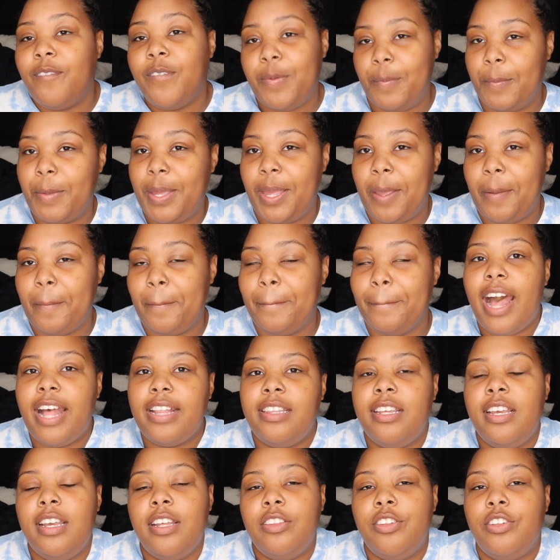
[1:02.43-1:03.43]
for me. I
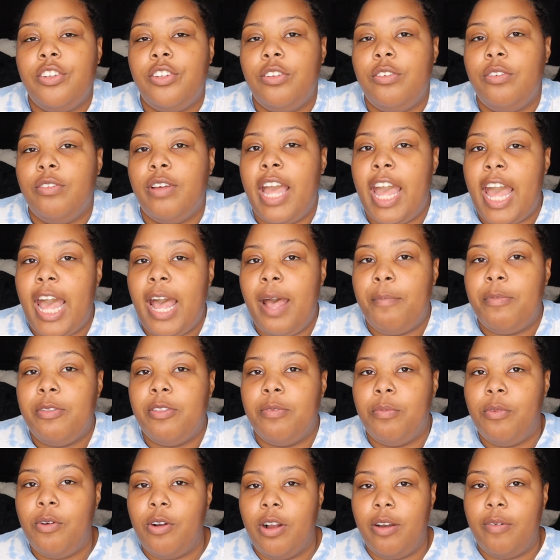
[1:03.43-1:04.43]
tend to do caps
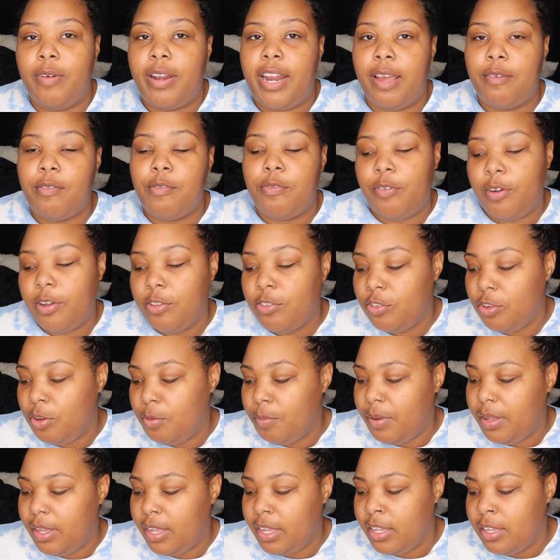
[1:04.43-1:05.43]
more when I have a frontal,
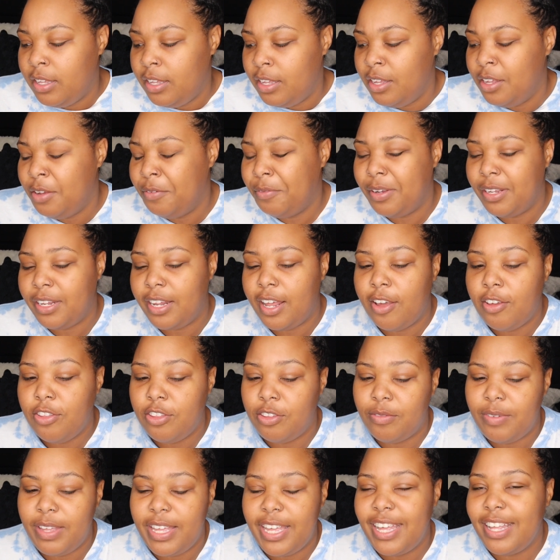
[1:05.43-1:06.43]
but with
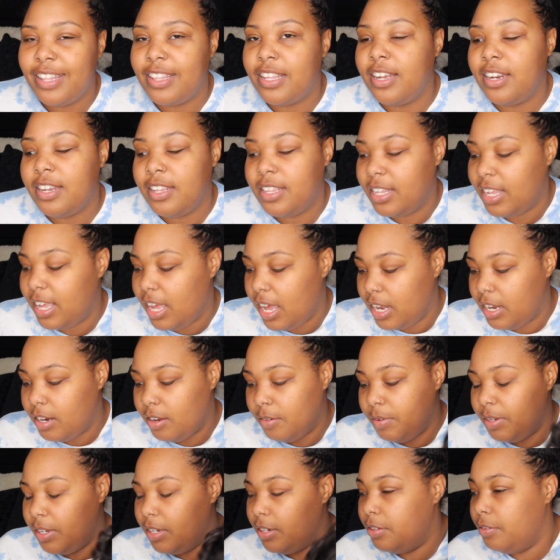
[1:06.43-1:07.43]
closure wigs, honestly, I
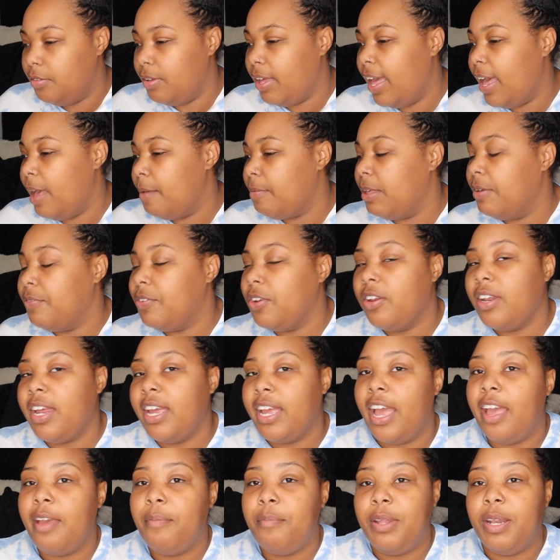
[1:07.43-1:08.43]
don't really do caps. Even though they
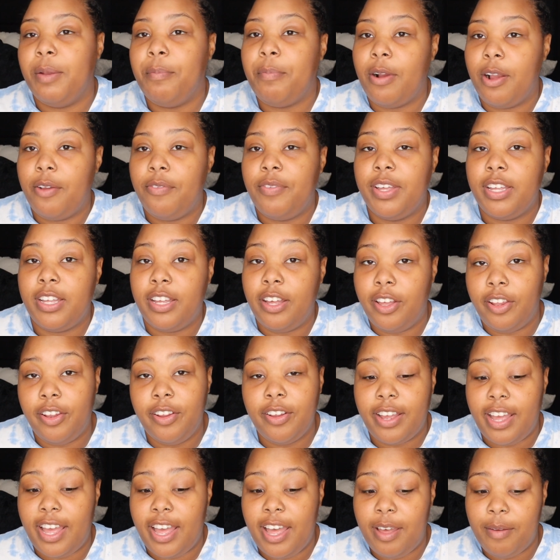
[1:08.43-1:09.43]
gave me the perfect
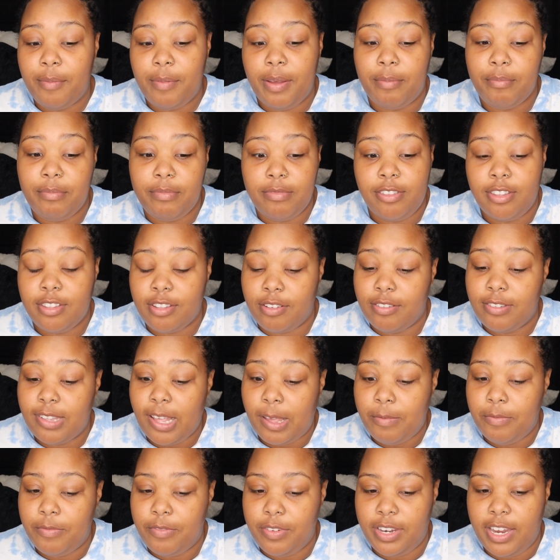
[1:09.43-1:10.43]
color cap, I'm just gonna
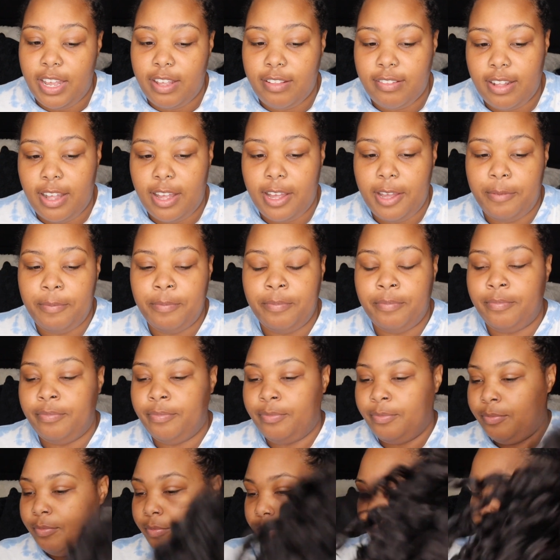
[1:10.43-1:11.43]
save them for next time.
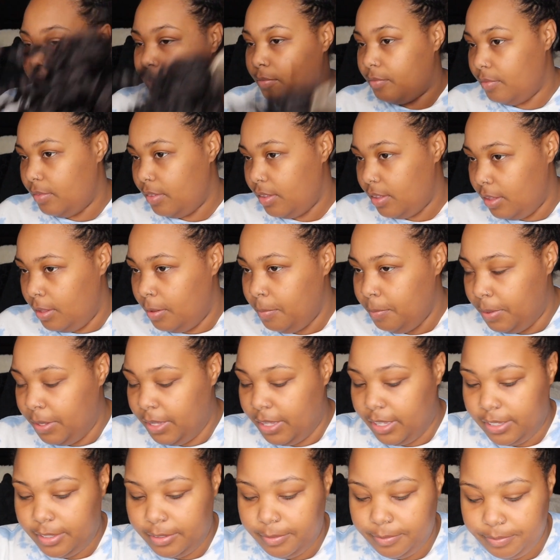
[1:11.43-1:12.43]

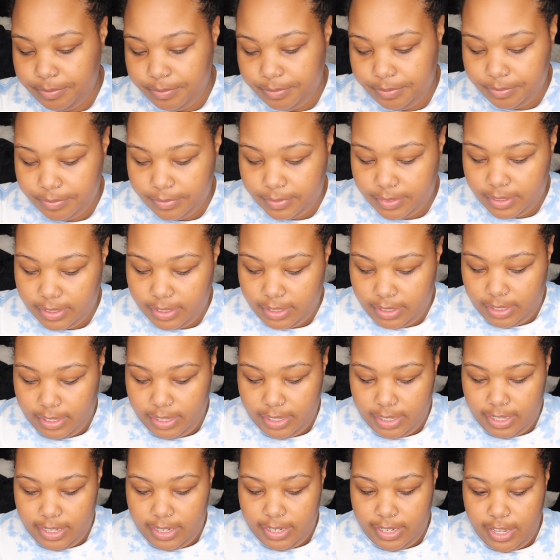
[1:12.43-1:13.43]
But
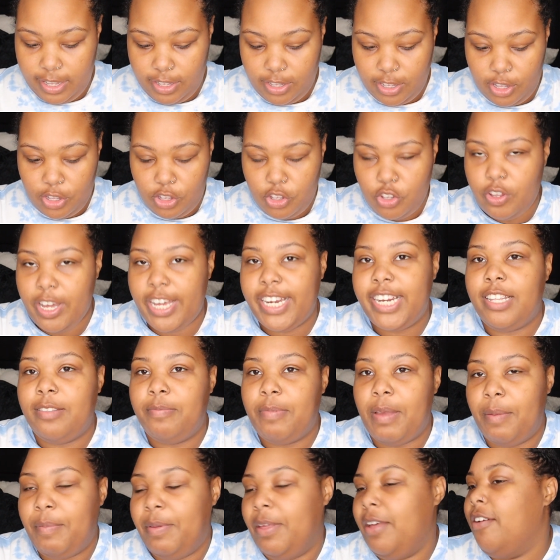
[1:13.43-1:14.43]
let's just try this
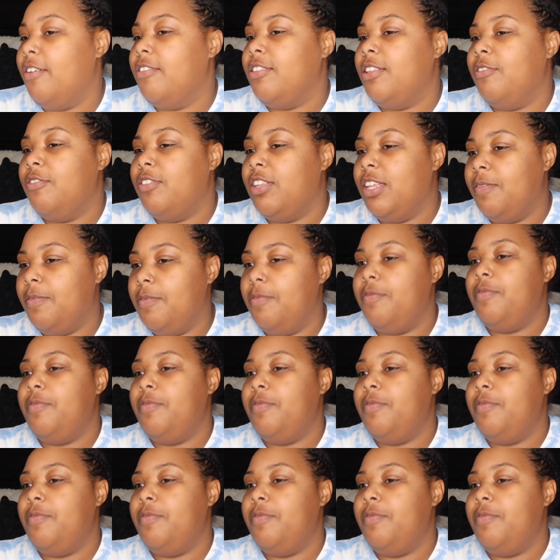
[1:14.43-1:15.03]
baby on, see if she even